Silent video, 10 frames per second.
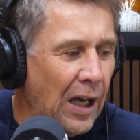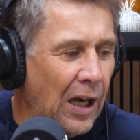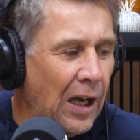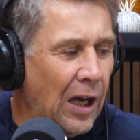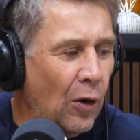
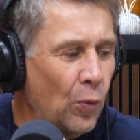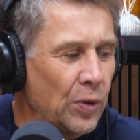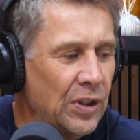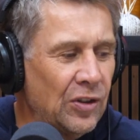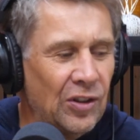how
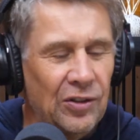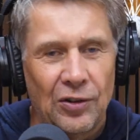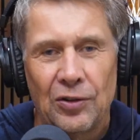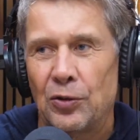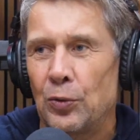easy is
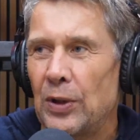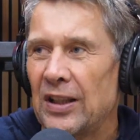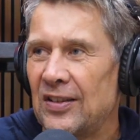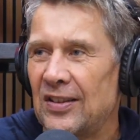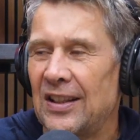it to
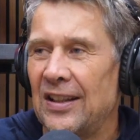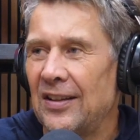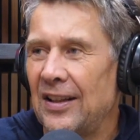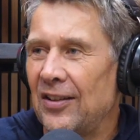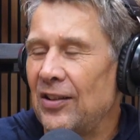extend
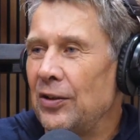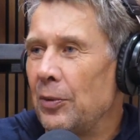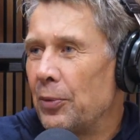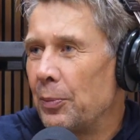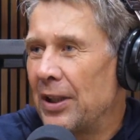actually the
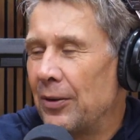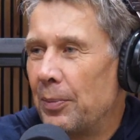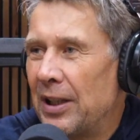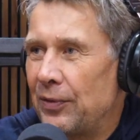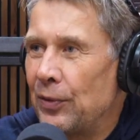Propeller
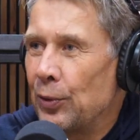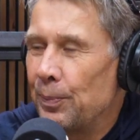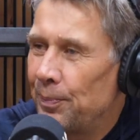platform?